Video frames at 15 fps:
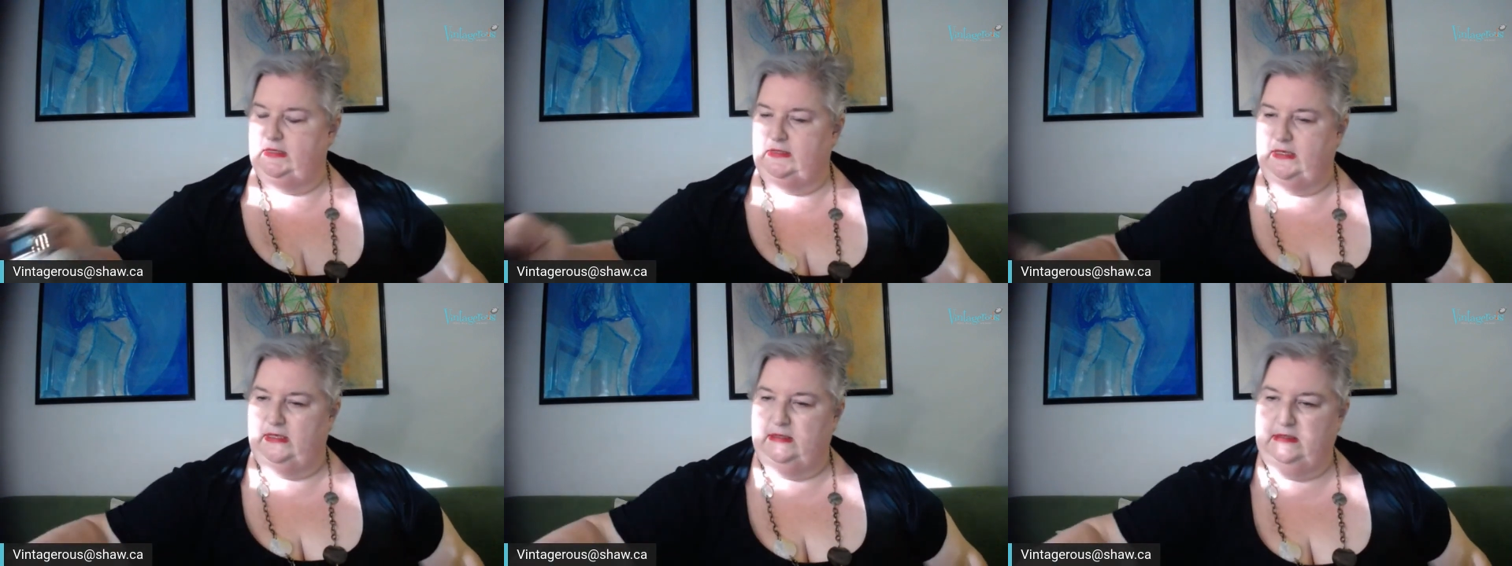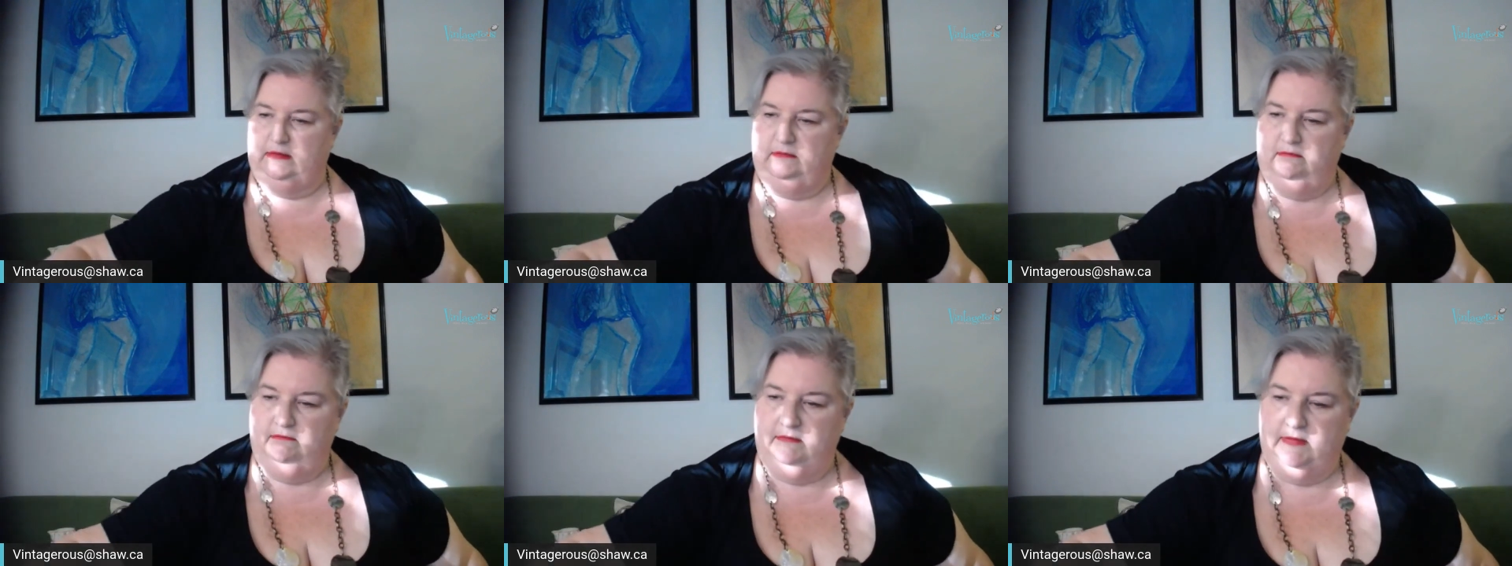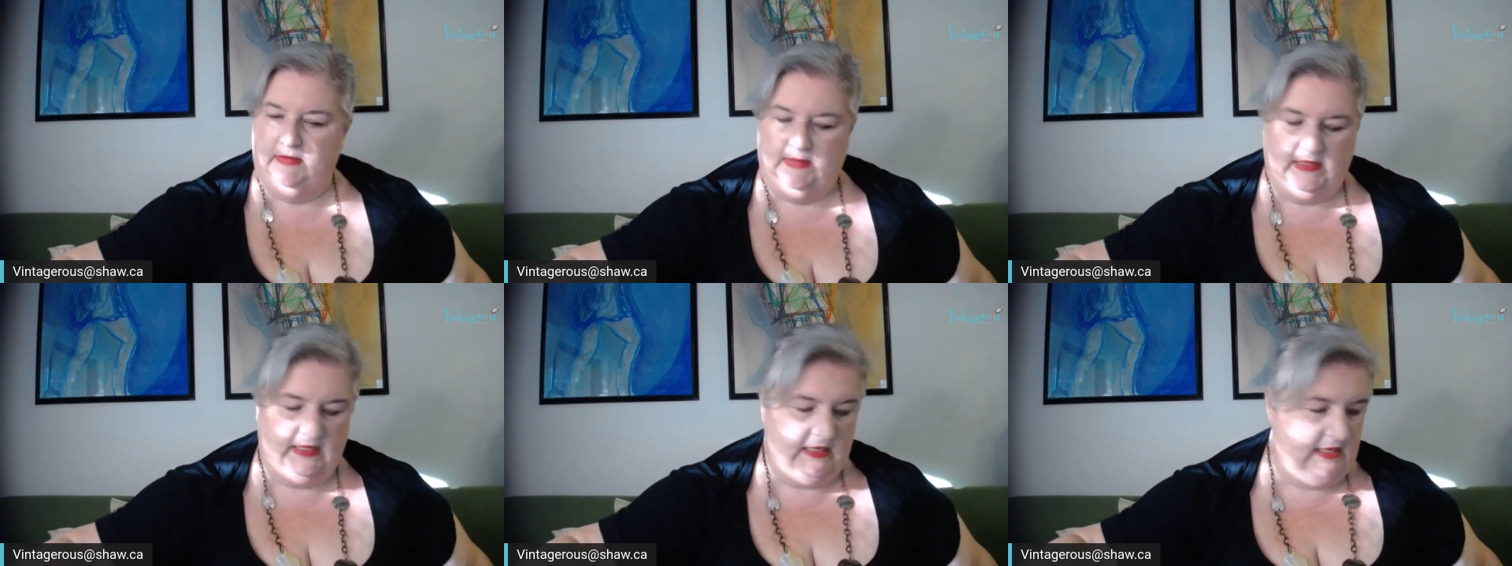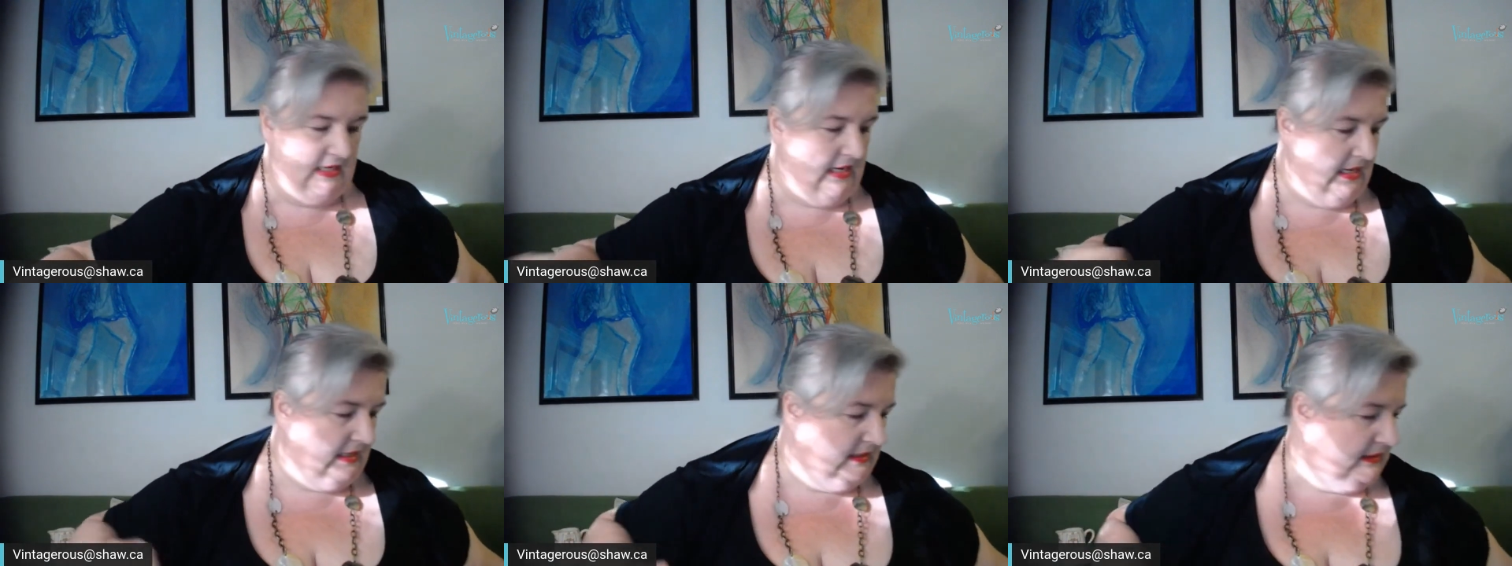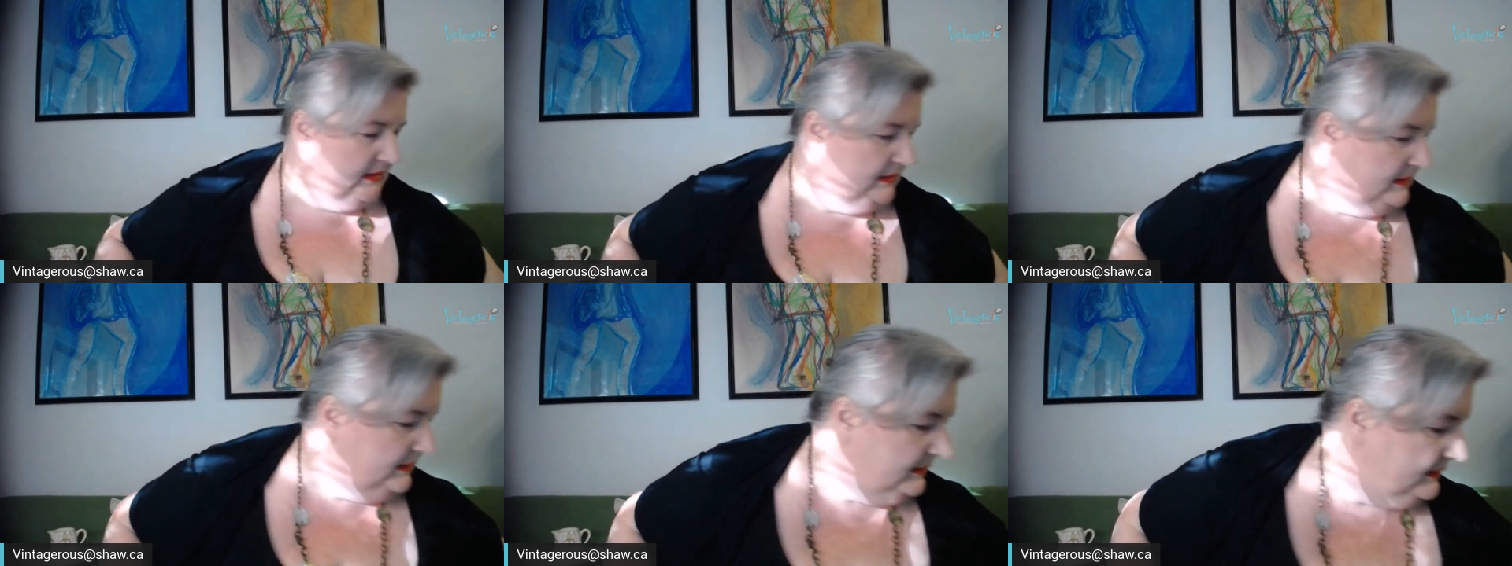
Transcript: it says. Neat.